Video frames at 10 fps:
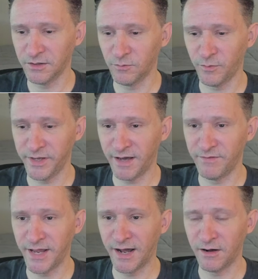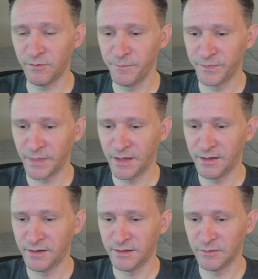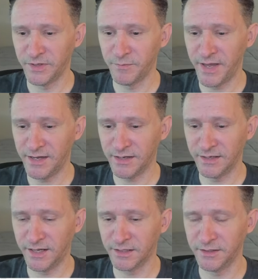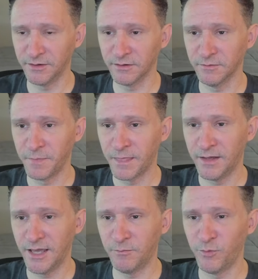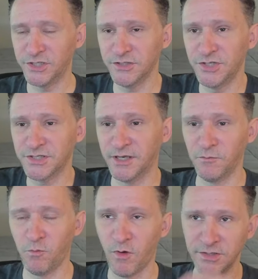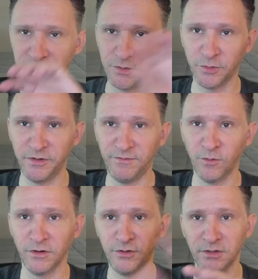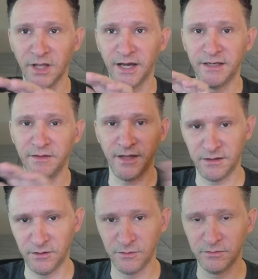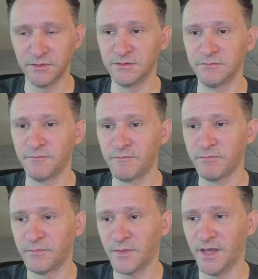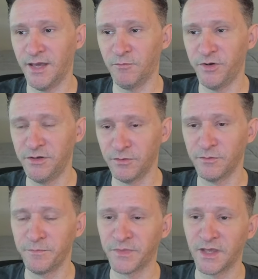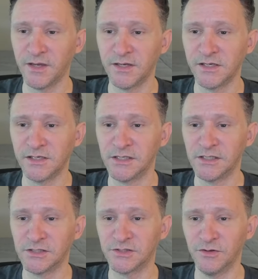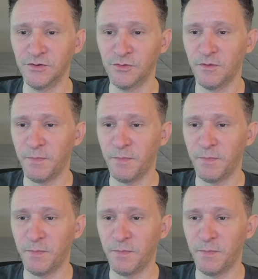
at what we have now. Let me make and clear, and we should just get 1, 2, 3, 4 new line, thank you. And we do. So